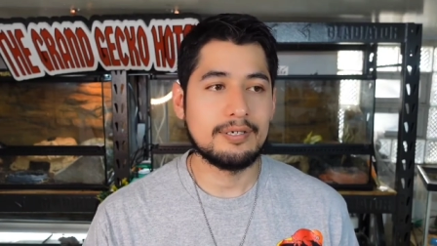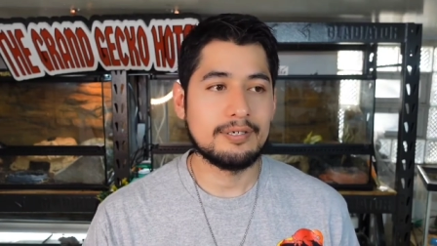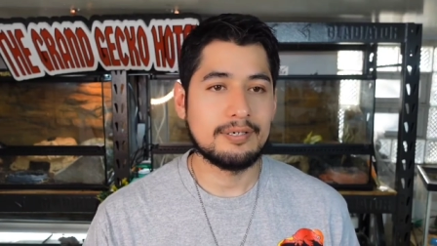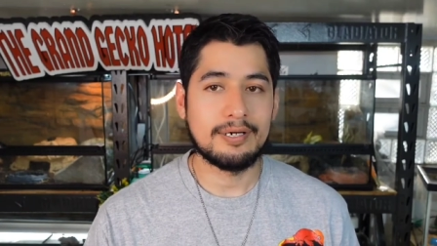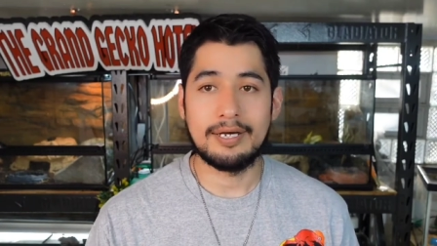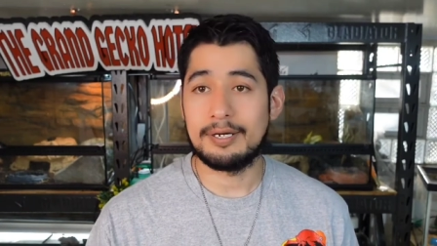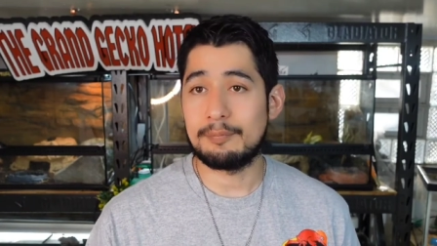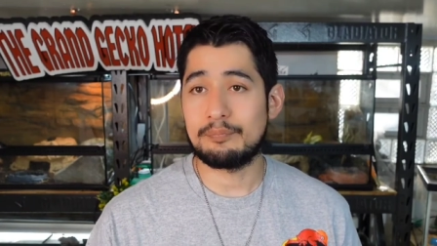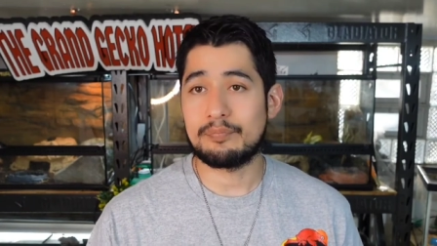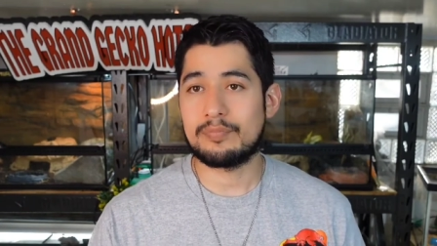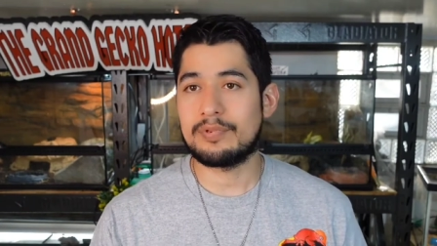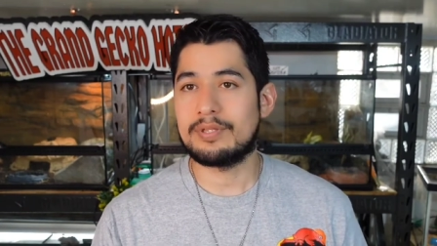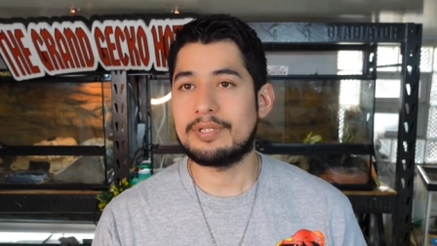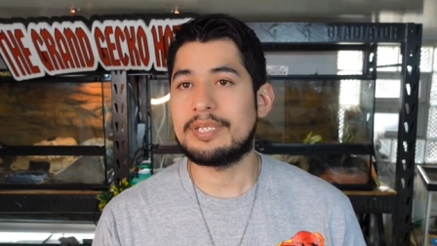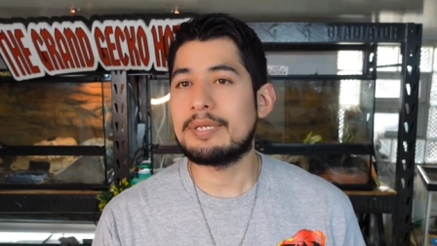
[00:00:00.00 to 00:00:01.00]
um,
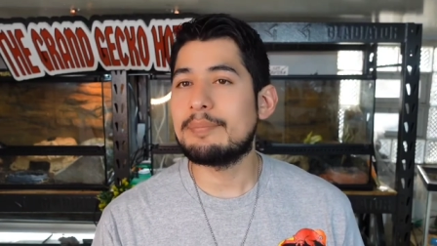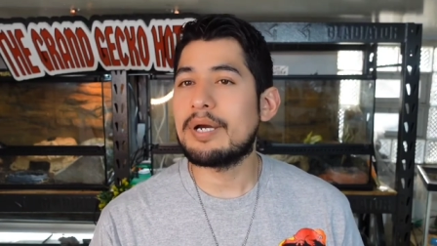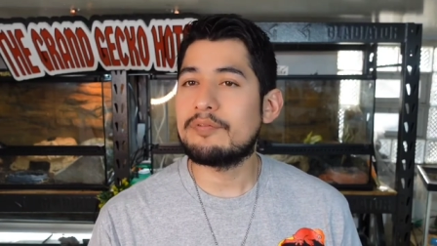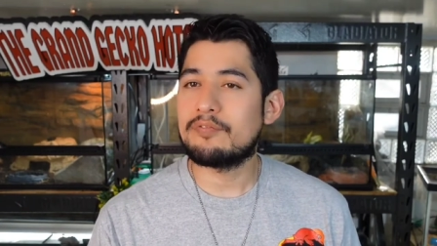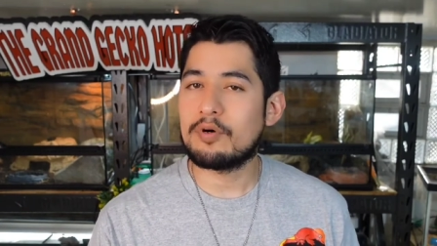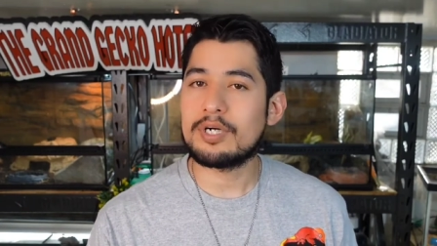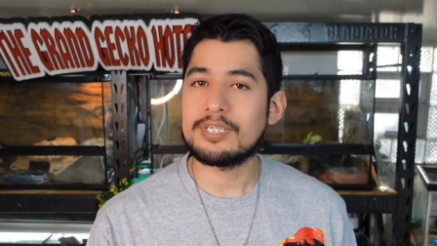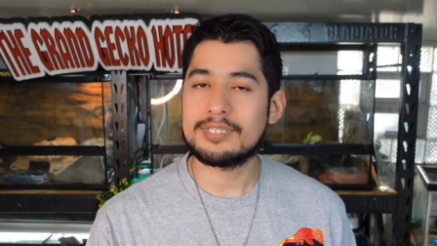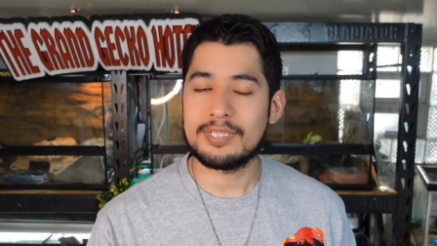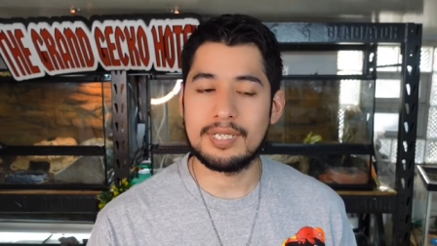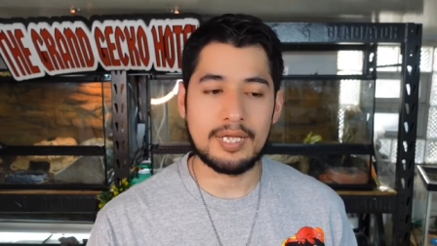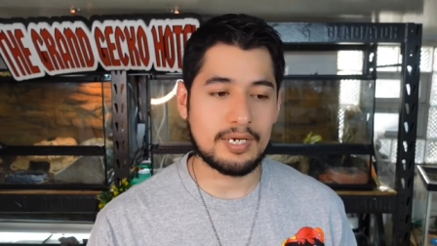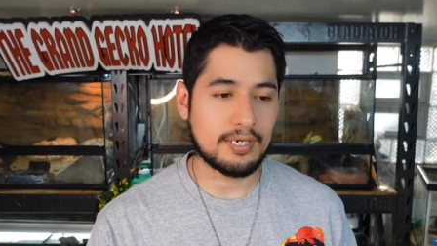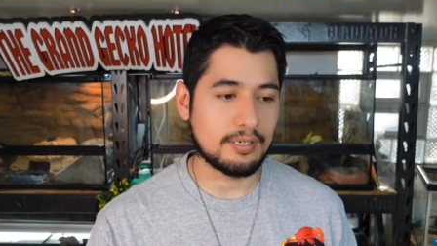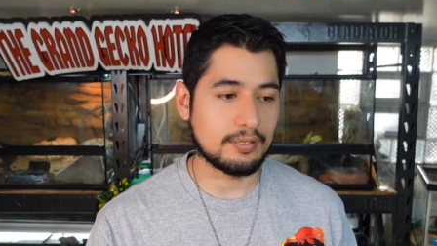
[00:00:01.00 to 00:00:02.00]
he might focus a
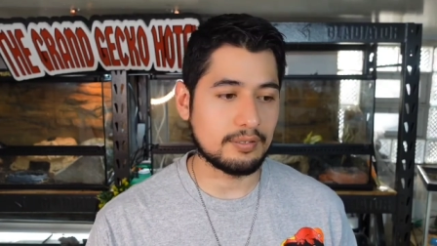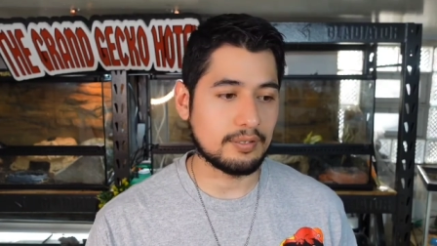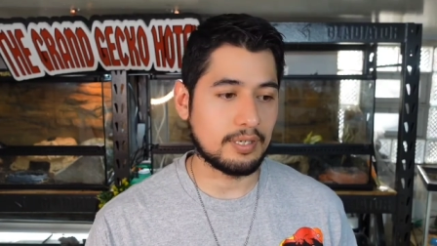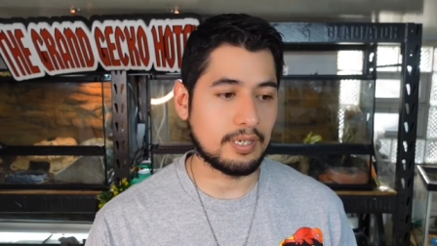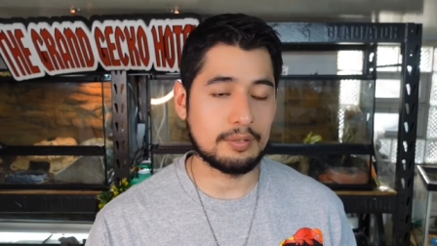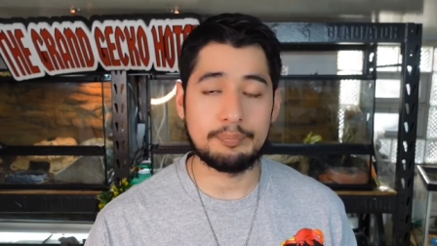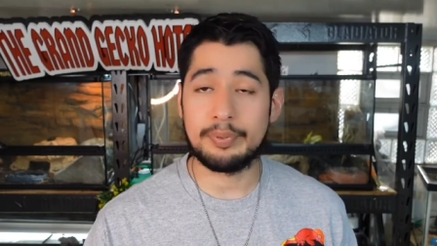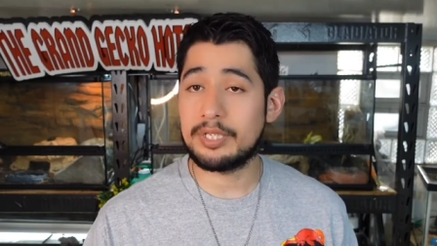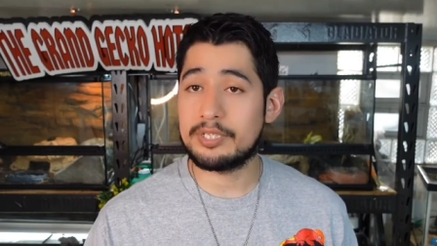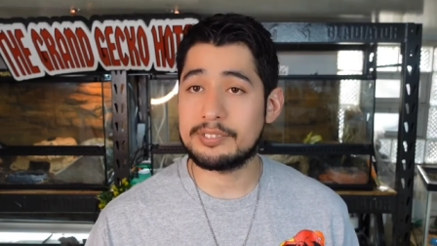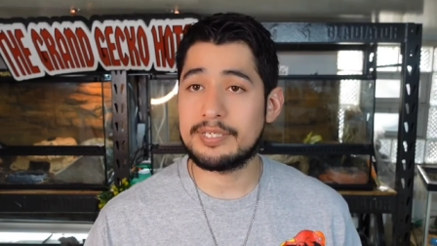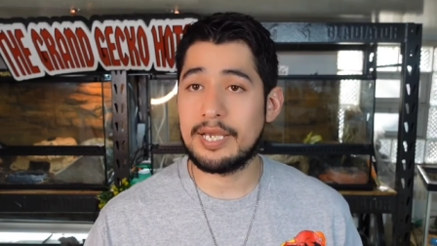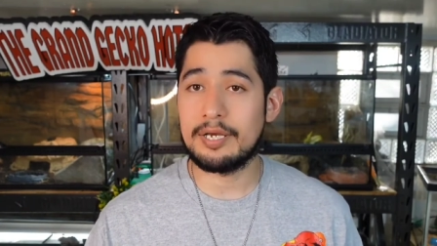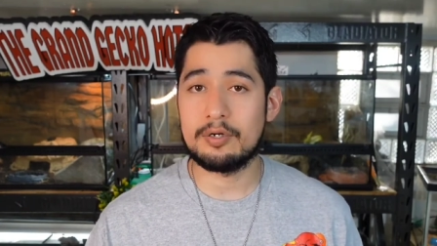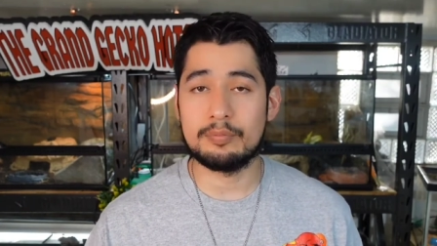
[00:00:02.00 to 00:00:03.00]
lot on on
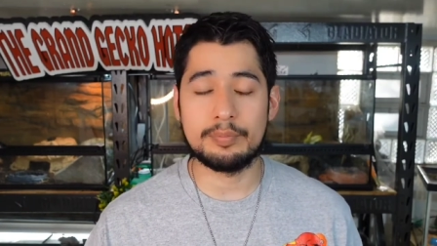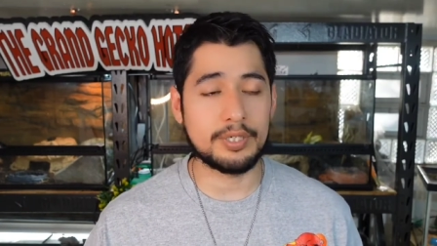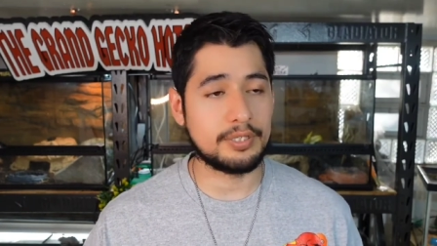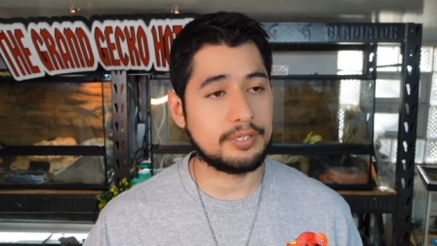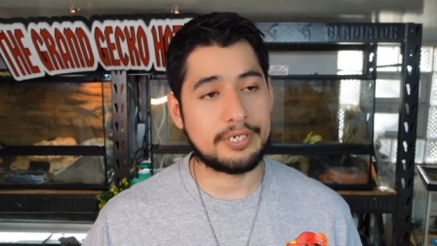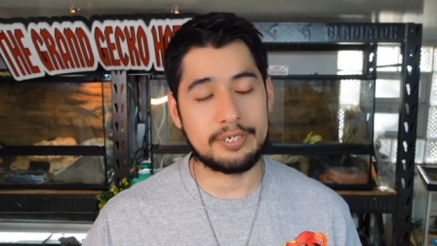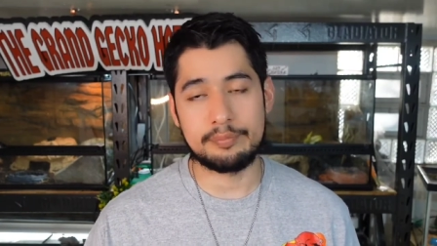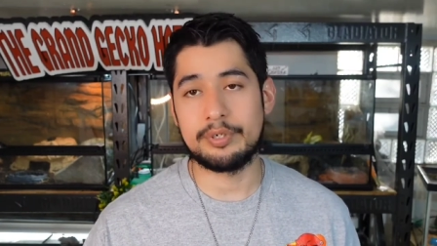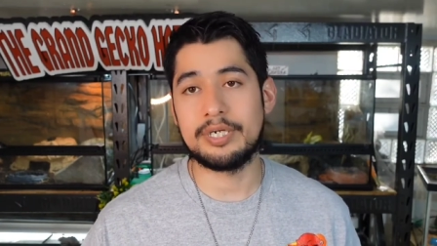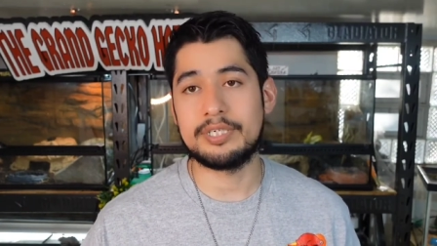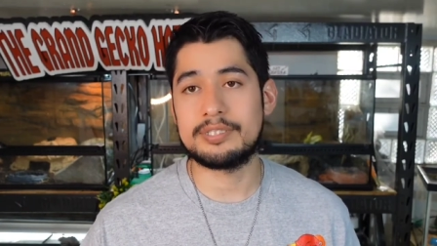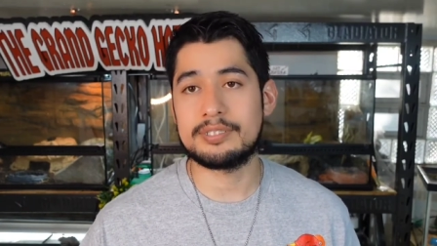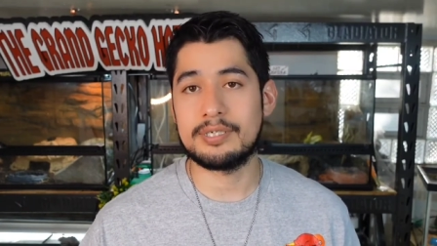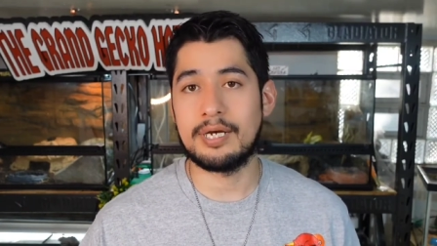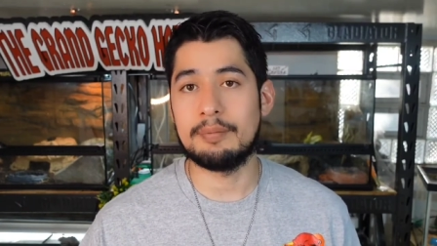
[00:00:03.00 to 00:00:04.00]
Pictus gecko, but he
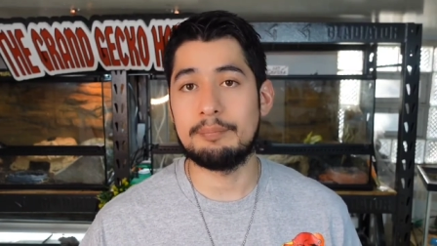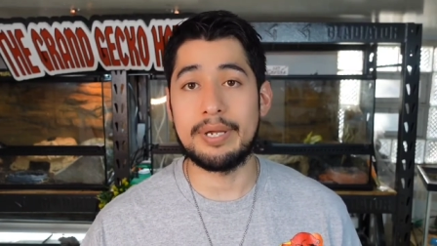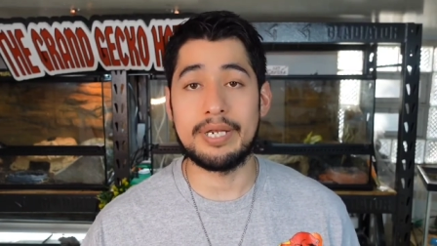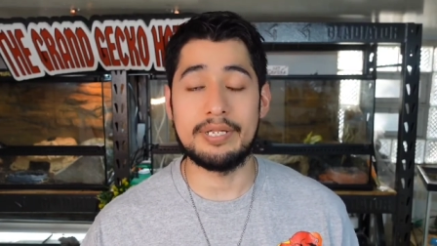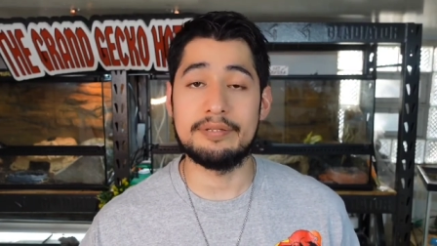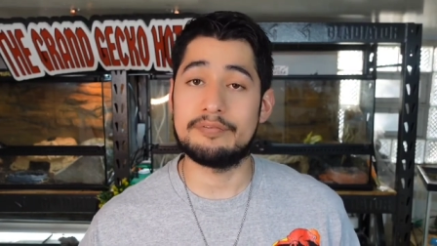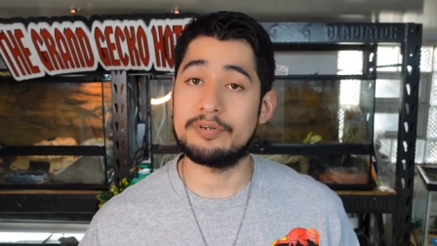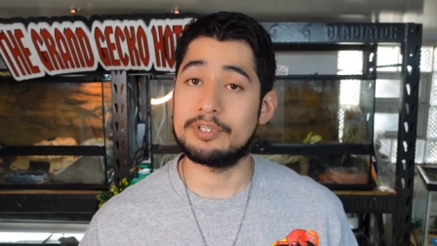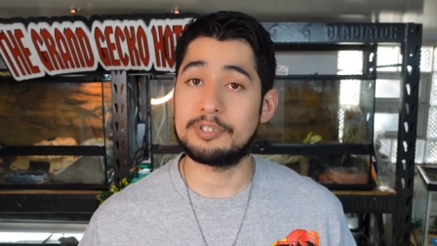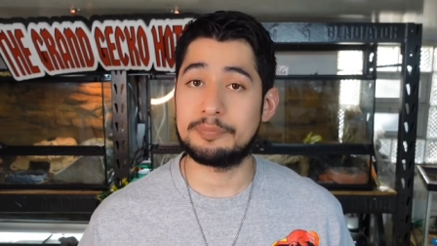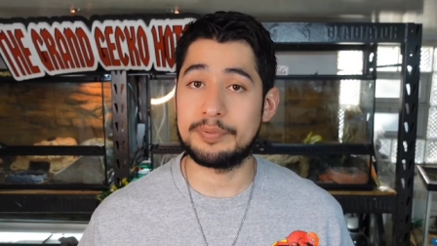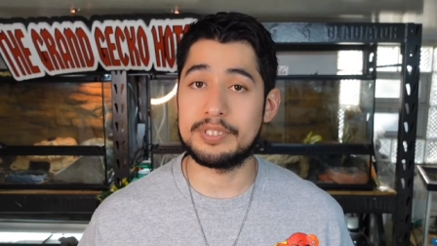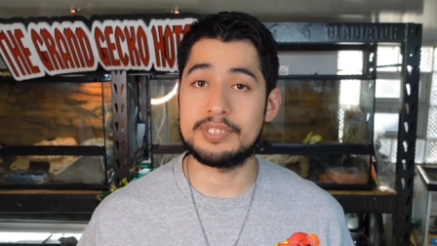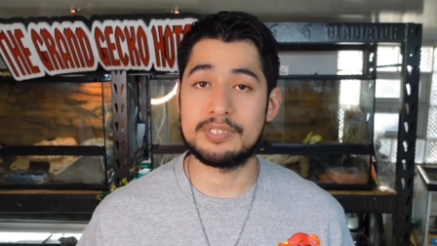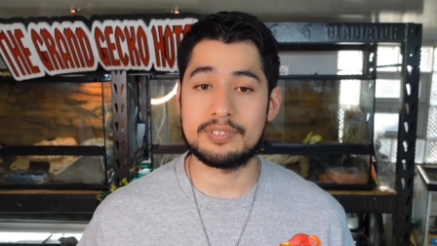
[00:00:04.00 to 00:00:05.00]
breeds uh, many different
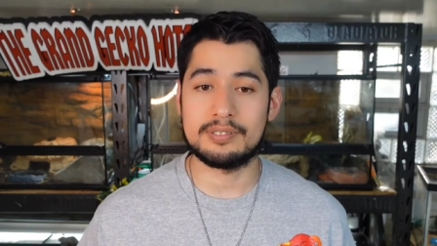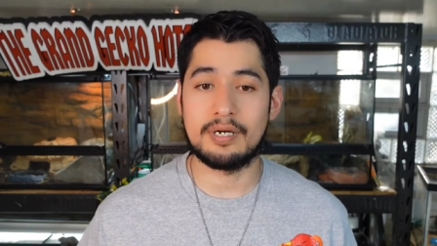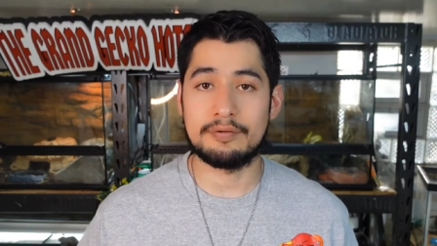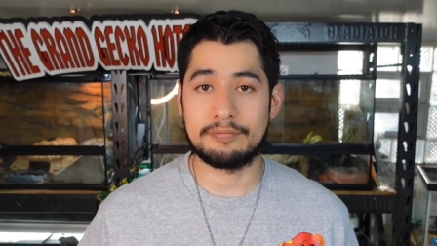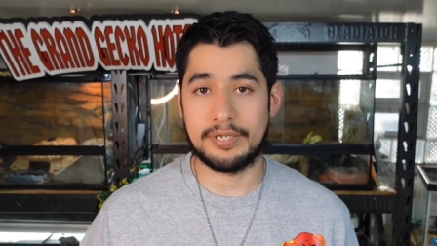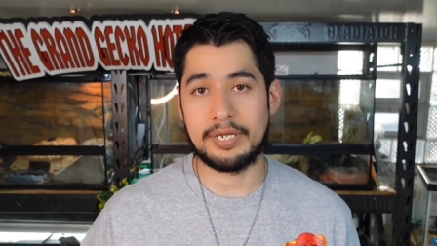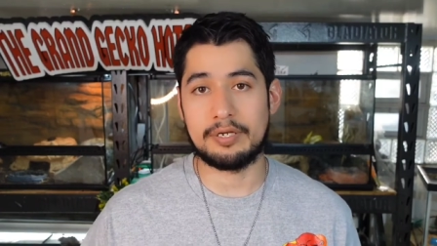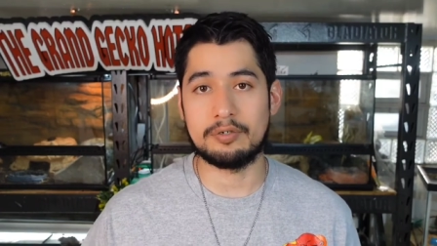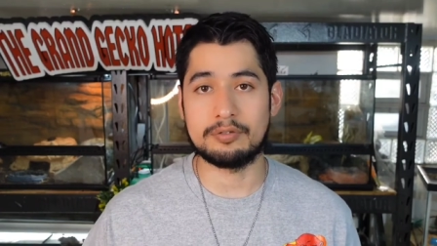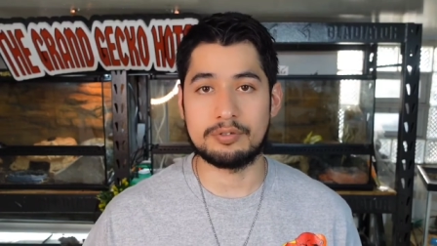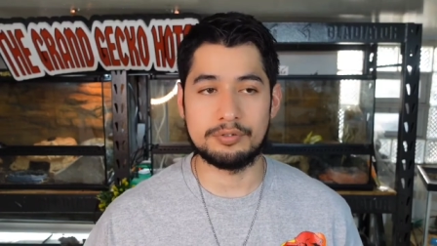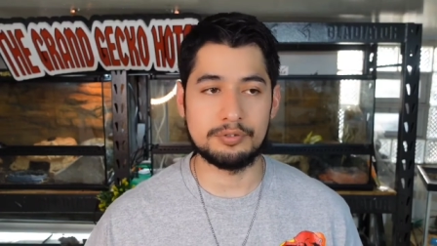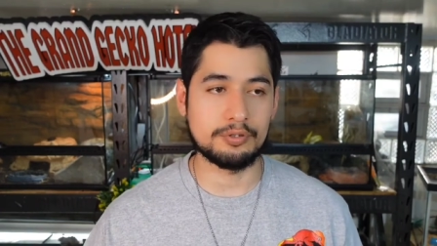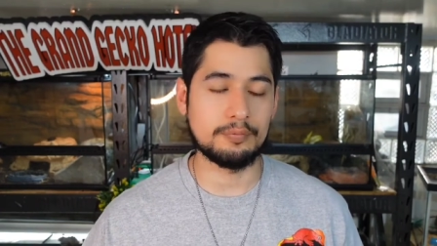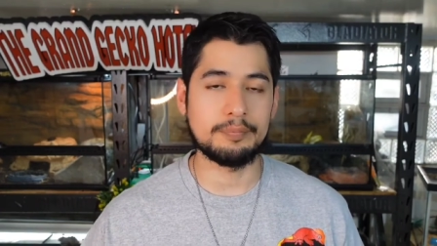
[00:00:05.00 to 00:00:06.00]
species of geckos,
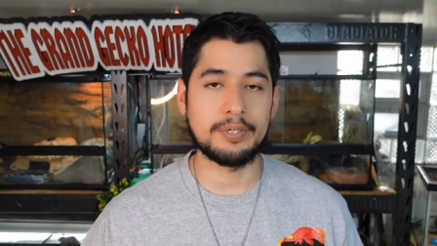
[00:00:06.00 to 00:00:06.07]
you know,